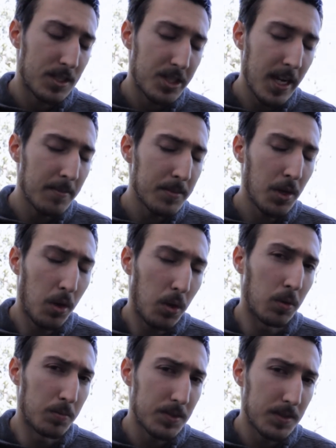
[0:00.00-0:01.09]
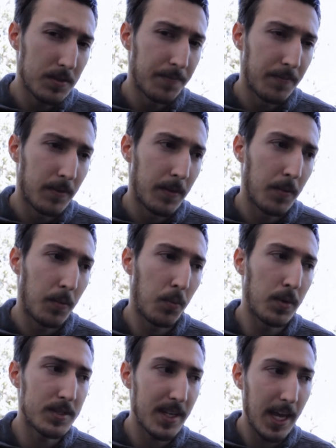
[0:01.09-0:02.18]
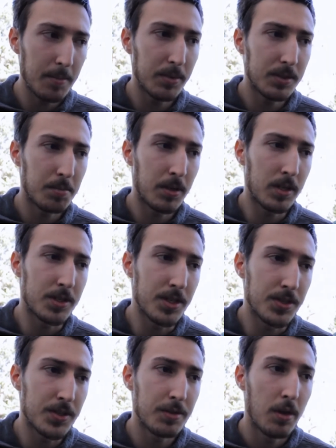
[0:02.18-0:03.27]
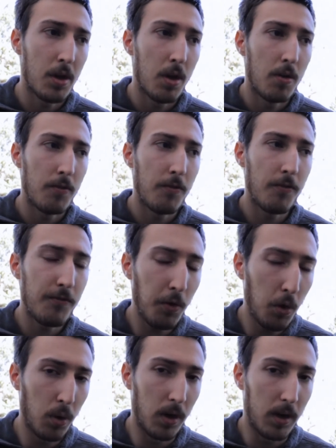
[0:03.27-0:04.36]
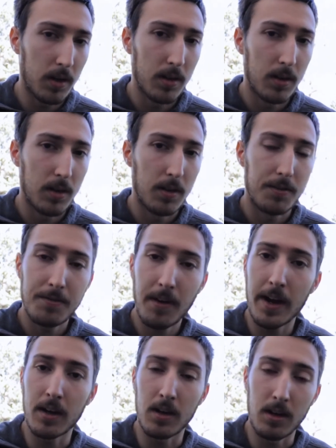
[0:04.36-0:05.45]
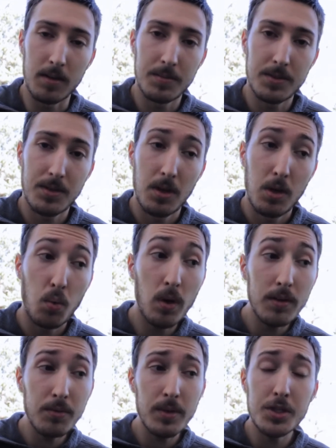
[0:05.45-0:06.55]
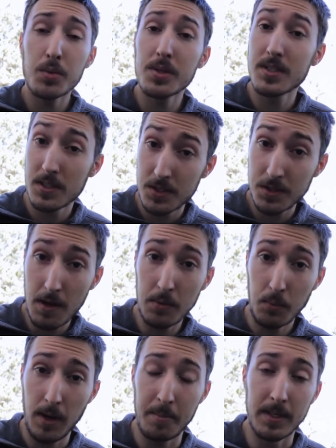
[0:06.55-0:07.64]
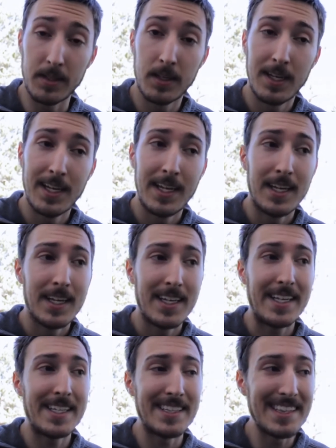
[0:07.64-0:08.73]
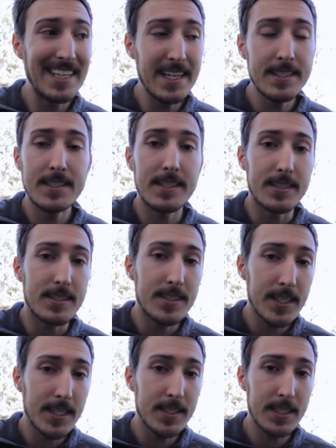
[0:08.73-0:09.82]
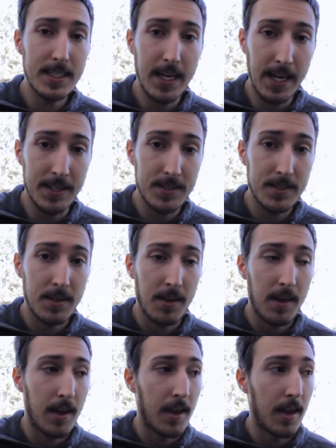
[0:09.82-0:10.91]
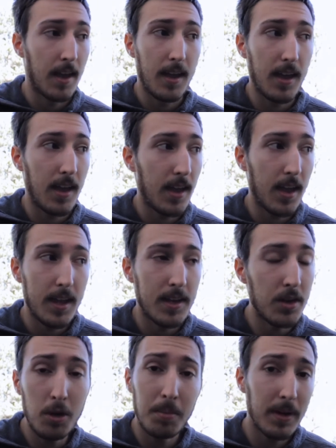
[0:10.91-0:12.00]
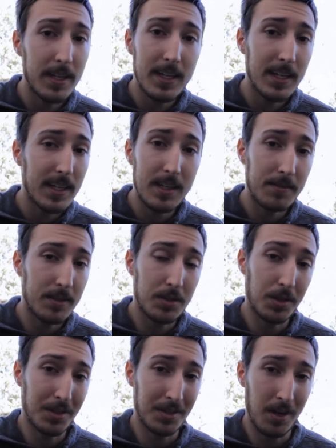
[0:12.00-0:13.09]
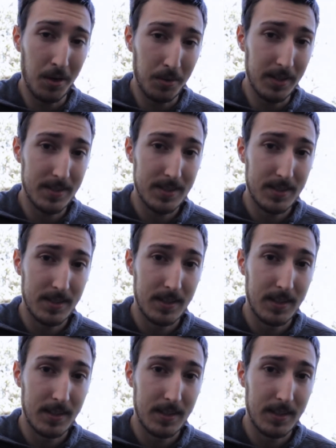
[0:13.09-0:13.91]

James Holmes was able to purchase 4 firearms, one of which was an assault weapon, in less than 60 days, and nobody even took notice.